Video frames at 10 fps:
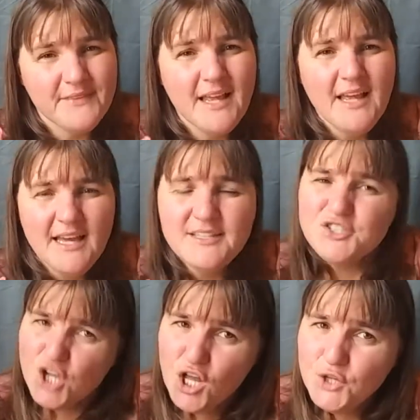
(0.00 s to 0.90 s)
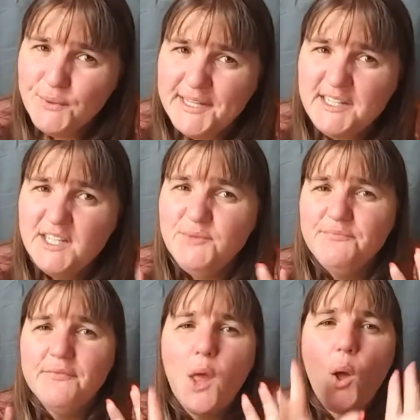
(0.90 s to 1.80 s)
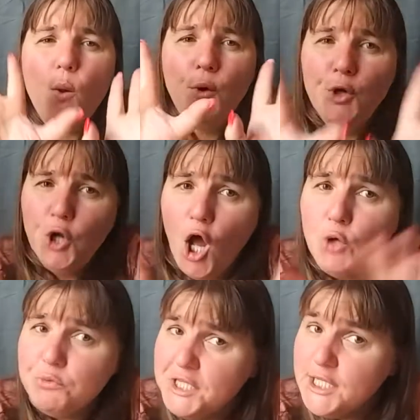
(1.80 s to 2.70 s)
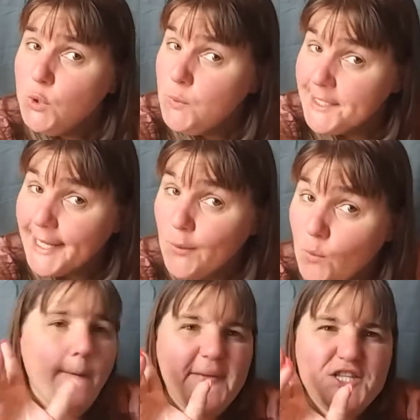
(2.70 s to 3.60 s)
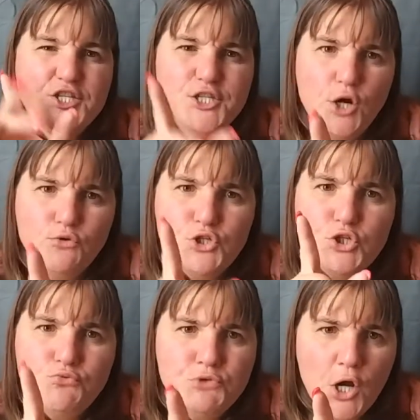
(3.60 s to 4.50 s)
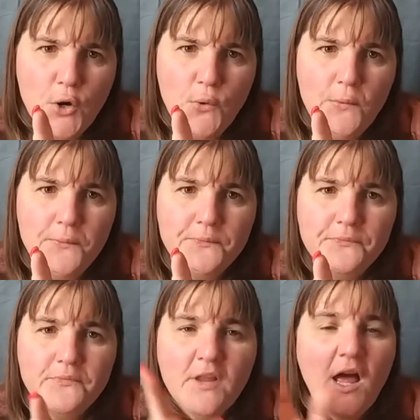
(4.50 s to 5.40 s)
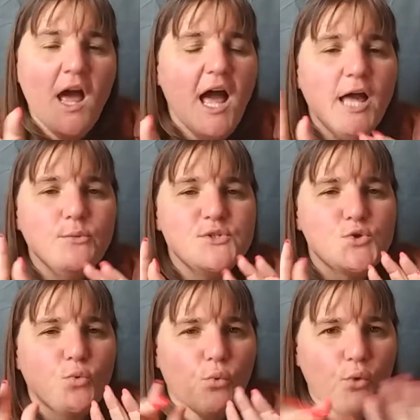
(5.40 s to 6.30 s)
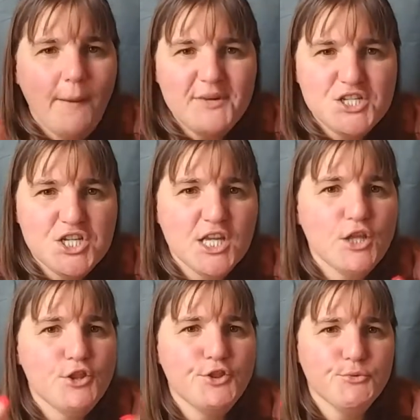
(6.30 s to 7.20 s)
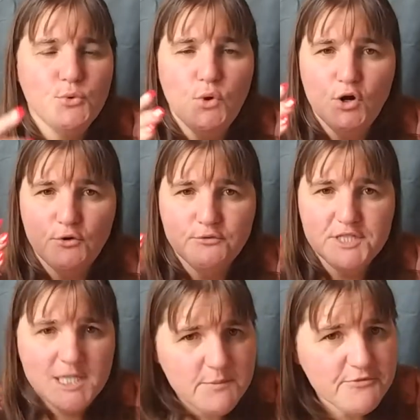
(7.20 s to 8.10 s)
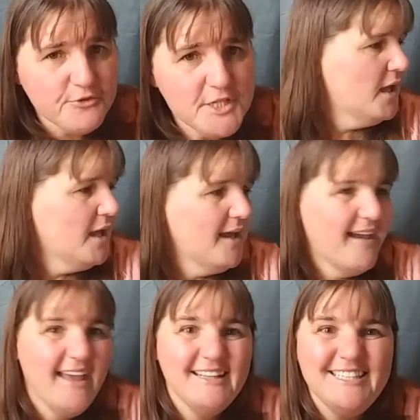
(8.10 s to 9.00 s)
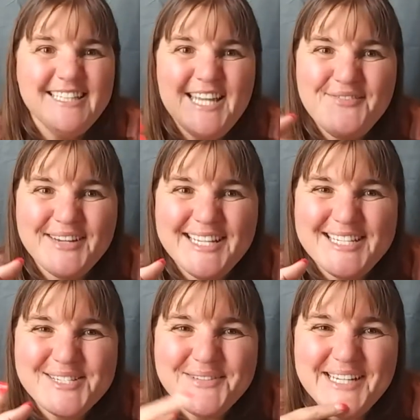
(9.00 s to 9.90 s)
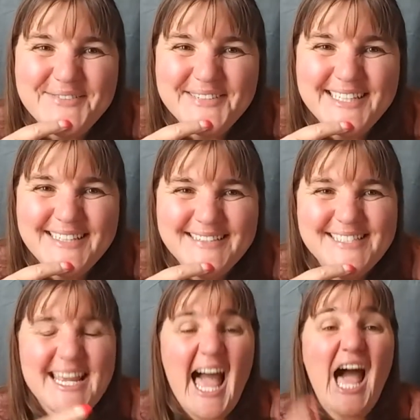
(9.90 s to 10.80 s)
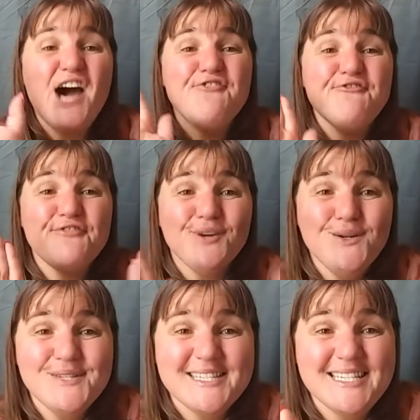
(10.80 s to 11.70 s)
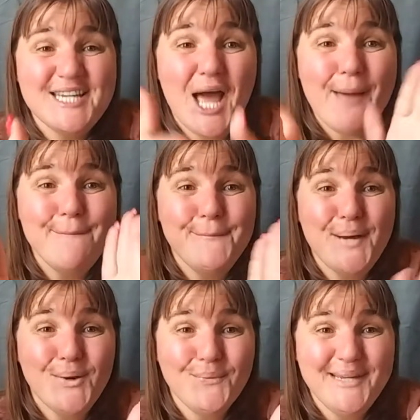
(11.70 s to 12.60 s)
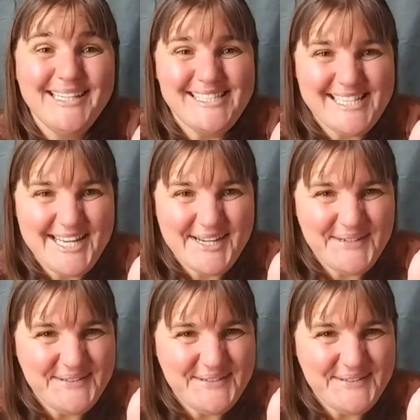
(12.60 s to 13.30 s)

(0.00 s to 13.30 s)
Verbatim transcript: Tolerated it, not really what I wanted. Don't you know I was rummaging through our deep freezer, and you never guess what I found? A frozen burrito!